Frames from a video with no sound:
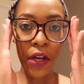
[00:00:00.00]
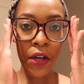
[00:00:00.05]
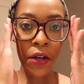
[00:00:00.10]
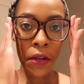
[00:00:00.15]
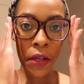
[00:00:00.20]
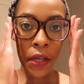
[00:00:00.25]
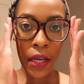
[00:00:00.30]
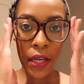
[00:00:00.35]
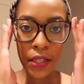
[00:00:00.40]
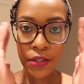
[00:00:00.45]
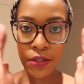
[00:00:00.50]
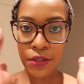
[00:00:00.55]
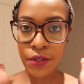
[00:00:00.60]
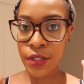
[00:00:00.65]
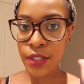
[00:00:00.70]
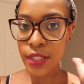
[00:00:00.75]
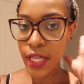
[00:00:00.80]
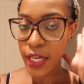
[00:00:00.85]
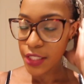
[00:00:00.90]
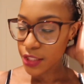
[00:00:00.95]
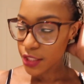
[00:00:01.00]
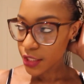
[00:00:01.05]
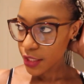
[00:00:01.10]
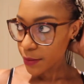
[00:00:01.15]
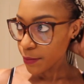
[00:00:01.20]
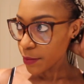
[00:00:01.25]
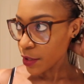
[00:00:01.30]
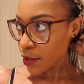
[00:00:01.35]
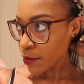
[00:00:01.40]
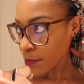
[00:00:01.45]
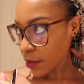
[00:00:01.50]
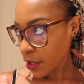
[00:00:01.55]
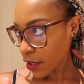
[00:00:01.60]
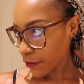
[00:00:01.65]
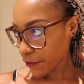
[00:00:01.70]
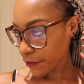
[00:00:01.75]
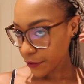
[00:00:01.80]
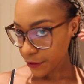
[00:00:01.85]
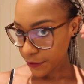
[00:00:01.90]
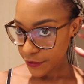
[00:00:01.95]
Okay, so it's actually been
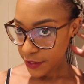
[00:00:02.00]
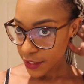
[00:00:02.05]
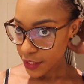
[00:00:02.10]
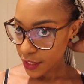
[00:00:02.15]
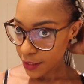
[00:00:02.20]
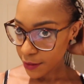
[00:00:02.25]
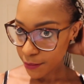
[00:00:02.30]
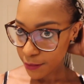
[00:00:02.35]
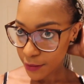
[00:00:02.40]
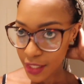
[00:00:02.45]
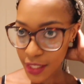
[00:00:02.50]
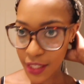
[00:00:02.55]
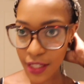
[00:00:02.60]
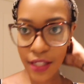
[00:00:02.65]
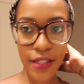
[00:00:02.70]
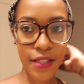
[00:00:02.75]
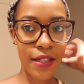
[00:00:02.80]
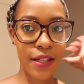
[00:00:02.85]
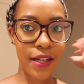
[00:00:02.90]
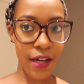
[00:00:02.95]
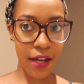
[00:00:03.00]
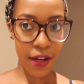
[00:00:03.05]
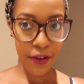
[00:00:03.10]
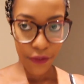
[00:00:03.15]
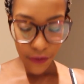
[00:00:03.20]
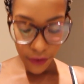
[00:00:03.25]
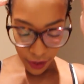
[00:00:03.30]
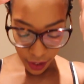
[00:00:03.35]
about 15 minutes and I've